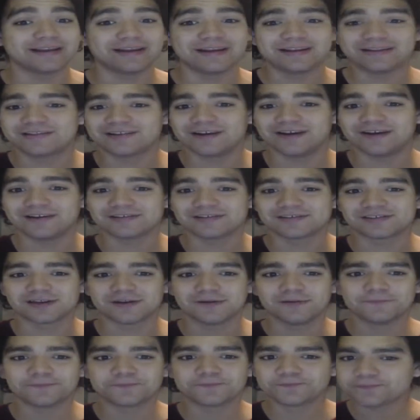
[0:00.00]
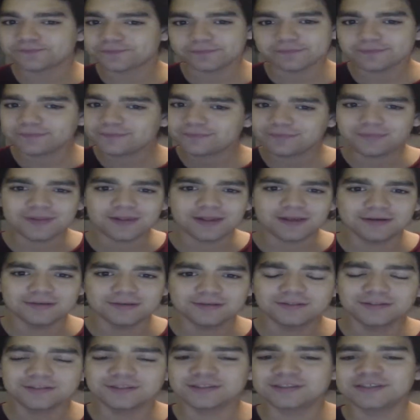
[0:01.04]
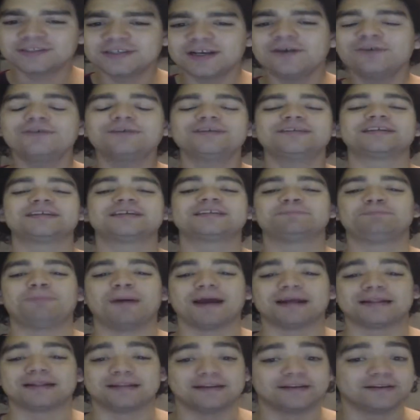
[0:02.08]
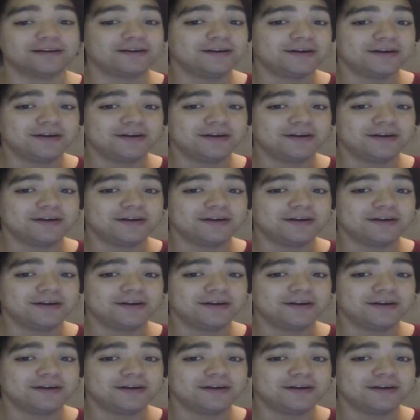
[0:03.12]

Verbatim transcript: It's just so unexpected.